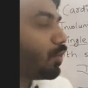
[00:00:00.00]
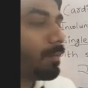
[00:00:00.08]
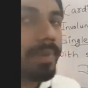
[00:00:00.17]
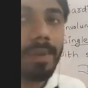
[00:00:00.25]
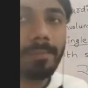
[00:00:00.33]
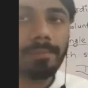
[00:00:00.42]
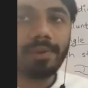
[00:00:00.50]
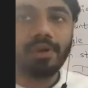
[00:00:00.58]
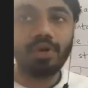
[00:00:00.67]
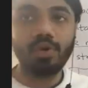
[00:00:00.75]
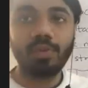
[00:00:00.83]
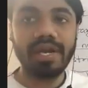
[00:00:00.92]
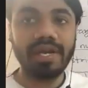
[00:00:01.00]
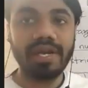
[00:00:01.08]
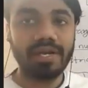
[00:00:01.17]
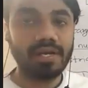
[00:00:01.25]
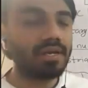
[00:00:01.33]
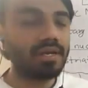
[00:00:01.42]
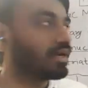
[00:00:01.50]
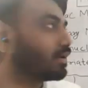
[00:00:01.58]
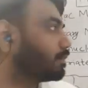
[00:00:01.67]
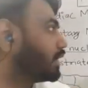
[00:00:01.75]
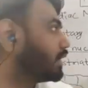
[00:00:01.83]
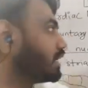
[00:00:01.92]
to pump, to beat,
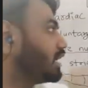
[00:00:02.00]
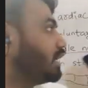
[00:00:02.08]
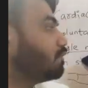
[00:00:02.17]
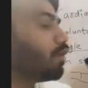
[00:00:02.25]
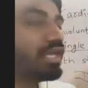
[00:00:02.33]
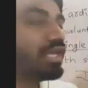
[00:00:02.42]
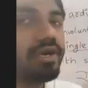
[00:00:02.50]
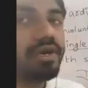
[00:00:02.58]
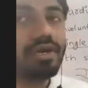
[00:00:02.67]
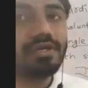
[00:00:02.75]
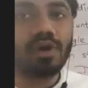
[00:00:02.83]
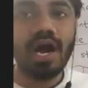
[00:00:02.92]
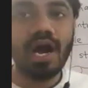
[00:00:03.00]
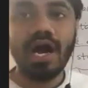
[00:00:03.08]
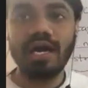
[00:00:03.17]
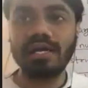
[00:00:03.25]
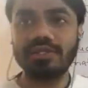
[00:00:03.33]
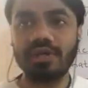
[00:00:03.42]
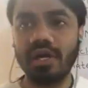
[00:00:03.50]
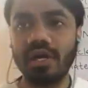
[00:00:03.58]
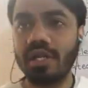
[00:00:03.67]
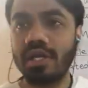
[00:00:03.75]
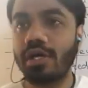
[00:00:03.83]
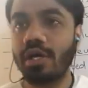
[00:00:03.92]
but involuntary. So heart is
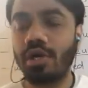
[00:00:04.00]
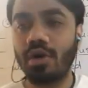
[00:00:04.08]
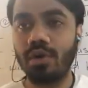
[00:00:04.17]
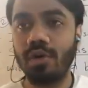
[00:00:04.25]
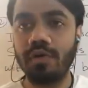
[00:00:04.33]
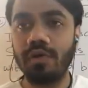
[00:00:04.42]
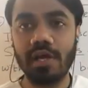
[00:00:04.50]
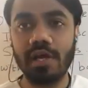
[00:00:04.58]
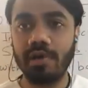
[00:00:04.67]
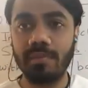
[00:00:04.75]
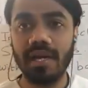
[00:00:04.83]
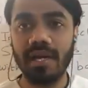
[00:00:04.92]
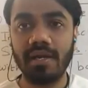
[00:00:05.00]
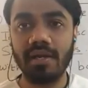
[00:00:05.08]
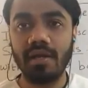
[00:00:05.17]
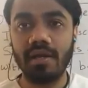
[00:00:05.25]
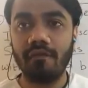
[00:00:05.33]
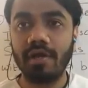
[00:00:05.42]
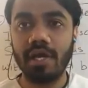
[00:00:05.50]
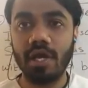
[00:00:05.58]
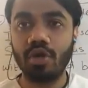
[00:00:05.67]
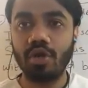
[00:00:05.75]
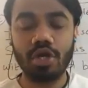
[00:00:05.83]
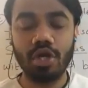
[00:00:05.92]
not in control with our mind. We
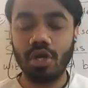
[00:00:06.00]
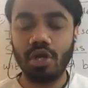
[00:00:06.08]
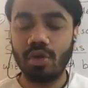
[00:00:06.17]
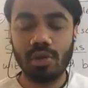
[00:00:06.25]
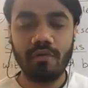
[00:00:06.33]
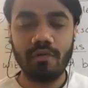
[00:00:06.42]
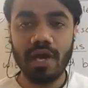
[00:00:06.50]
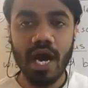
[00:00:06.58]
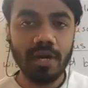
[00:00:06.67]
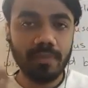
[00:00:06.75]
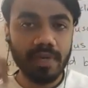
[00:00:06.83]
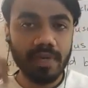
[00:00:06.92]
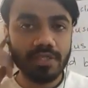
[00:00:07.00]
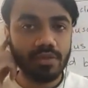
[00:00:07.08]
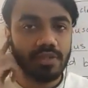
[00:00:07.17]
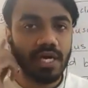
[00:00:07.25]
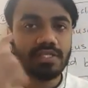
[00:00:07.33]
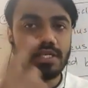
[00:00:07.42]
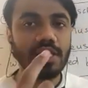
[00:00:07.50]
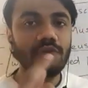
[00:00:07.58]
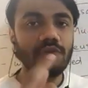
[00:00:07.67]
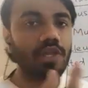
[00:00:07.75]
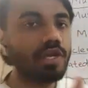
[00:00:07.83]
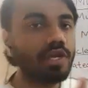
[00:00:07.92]
cannot control our heartbeat. So that is
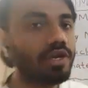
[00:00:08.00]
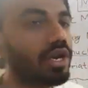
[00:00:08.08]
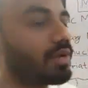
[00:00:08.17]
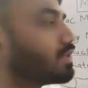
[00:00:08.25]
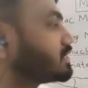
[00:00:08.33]
involuntary